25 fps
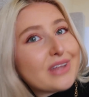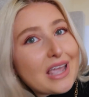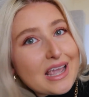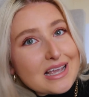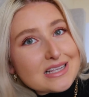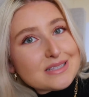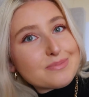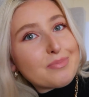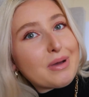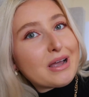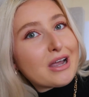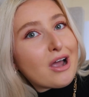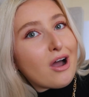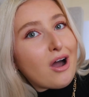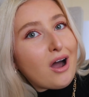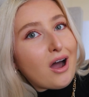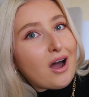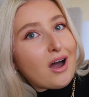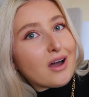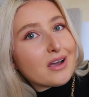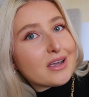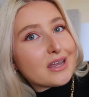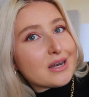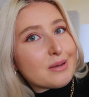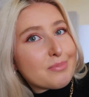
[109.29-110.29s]
is my
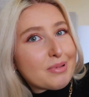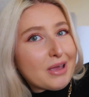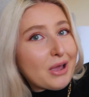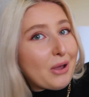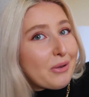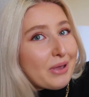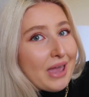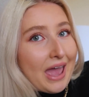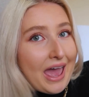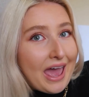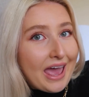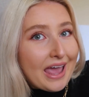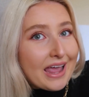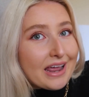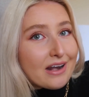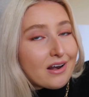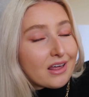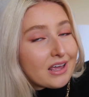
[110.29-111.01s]
car gonna be okay?